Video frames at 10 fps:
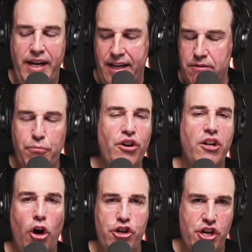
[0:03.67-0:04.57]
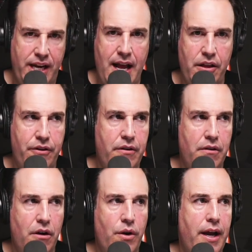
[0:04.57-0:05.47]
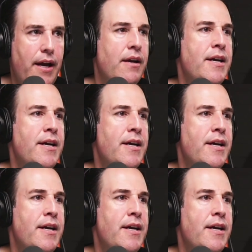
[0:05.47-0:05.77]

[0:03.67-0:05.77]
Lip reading: and to put it on your calendar, okay?